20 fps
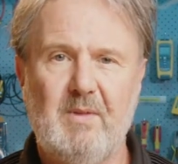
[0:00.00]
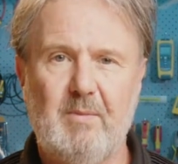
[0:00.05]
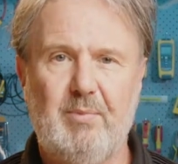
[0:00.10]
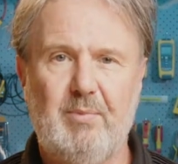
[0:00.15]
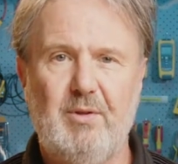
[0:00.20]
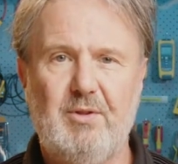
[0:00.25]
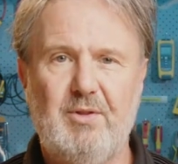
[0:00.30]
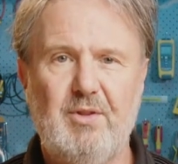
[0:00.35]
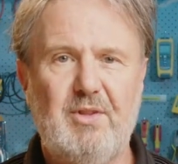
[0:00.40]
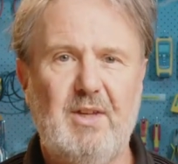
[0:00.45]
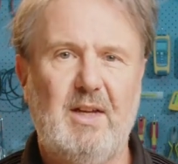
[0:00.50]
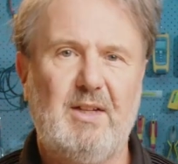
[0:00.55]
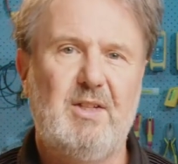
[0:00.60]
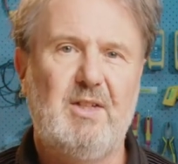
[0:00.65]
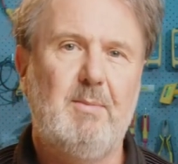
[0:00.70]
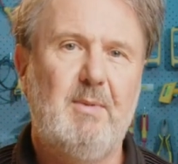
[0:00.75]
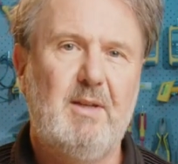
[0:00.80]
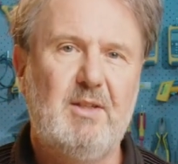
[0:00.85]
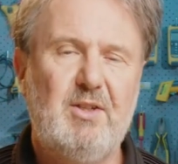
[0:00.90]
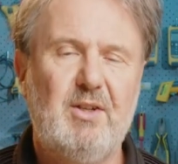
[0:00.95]
Bluetooth
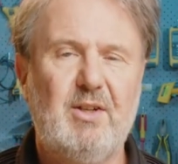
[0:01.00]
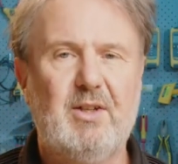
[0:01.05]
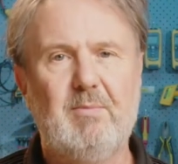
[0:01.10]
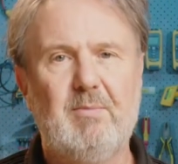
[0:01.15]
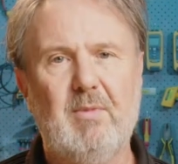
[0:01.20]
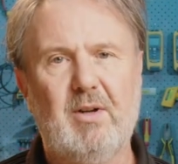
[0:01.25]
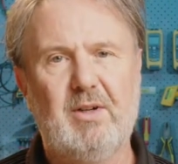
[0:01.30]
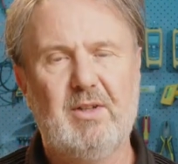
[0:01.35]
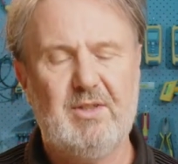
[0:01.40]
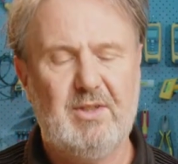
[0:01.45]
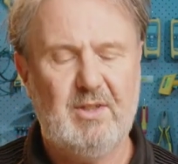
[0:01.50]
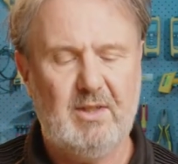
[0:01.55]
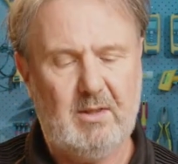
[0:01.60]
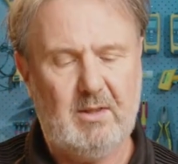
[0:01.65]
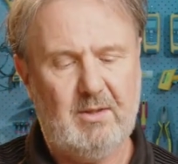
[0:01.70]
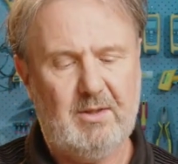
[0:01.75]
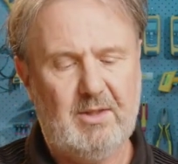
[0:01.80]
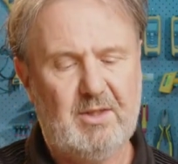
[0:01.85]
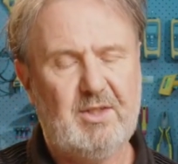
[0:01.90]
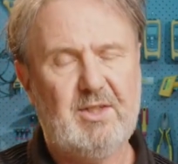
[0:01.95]
actually means you can monitor
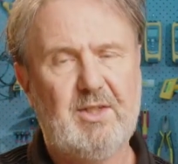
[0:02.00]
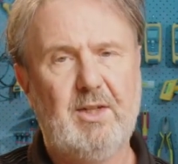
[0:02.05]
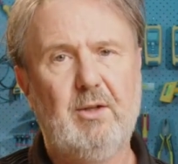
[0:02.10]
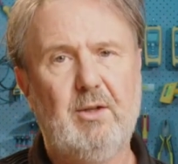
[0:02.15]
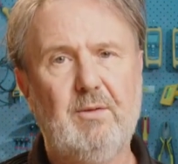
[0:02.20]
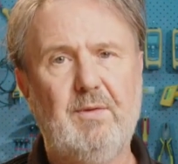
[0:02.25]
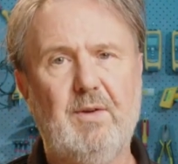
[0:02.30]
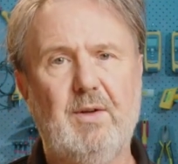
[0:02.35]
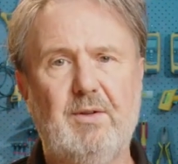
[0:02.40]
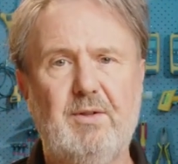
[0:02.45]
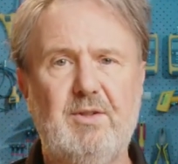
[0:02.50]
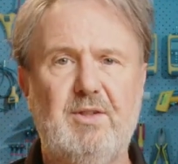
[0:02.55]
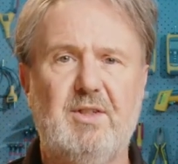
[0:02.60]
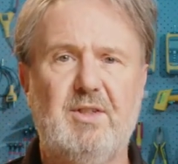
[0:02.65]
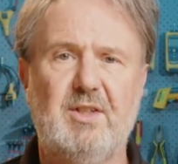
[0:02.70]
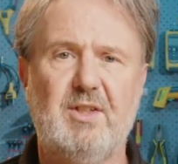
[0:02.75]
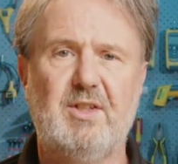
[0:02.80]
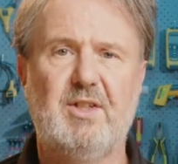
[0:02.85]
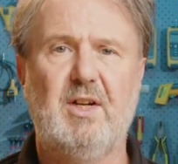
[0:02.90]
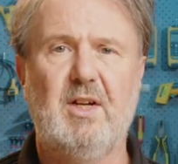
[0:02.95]
the cell
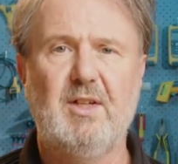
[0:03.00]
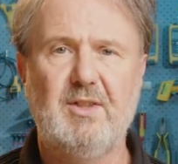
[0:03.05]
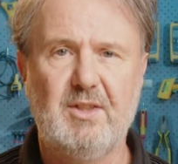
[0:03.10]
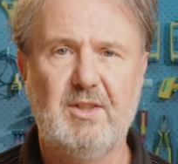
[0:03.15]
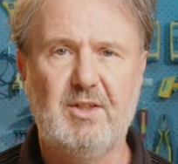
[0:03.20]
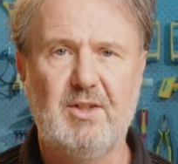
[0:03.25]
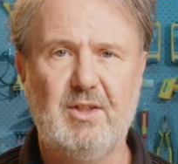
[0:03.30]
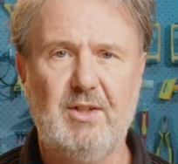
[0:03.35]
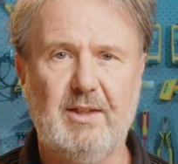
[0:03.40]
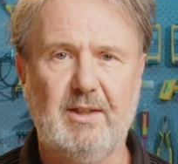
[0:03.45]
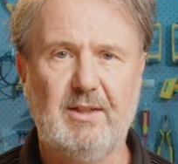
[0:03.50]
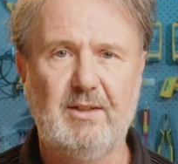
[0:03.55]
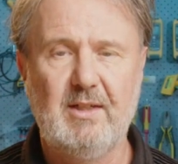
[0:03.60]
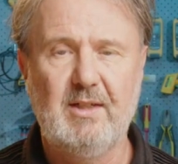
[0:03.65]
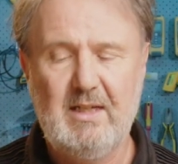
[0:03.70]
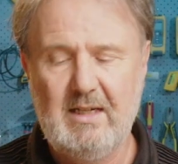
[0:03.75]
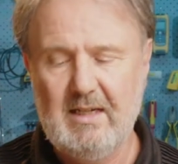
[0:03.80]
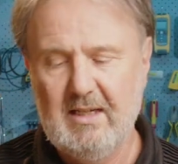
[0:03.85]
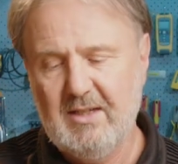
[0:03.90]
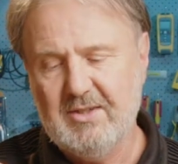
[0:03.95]
voltages inside this unit.
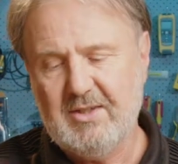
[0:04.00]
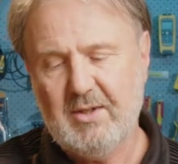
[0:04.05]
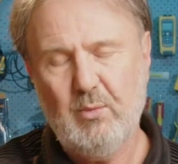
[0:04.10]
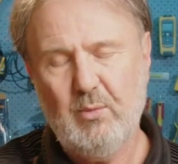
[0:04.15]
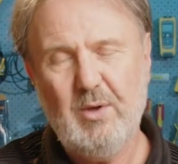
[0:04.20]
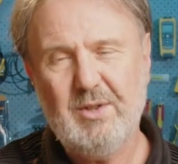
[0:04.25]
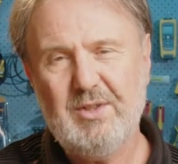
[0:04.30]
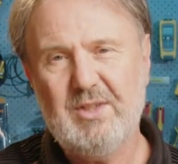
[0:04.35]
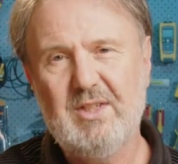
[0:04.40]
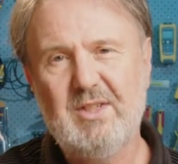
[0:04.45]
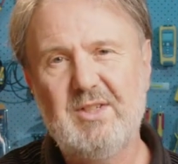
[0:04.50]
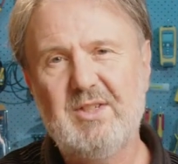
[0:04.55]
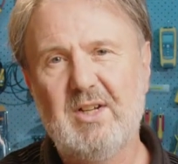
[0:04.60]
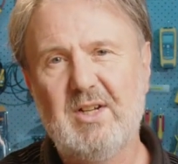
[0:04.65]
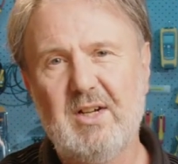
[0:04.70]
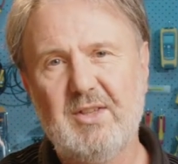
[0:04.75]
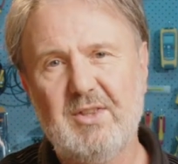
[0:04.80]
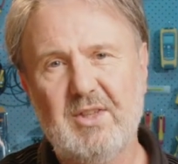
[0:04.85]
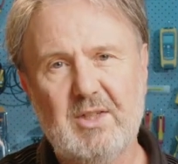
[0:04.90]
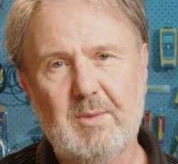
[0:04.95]
So what's
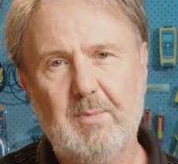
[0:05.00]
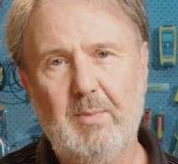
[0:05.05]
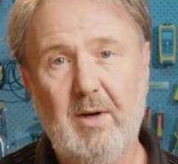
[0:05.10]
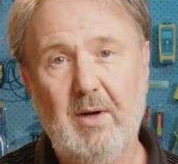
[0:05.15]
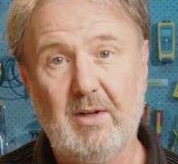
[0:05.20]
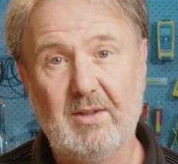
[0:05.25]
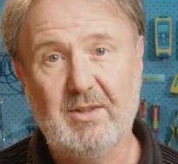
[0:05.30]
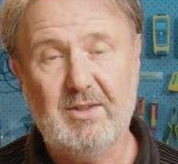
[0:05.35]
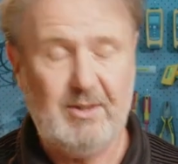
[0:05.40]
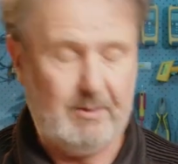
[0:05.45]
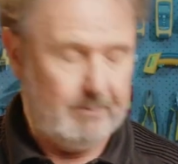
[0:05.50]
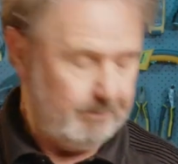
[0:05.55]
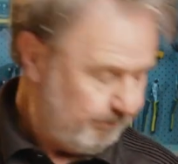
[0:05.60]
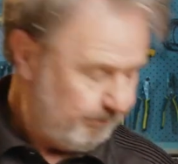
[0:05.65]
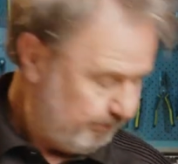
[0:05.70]
inside this box?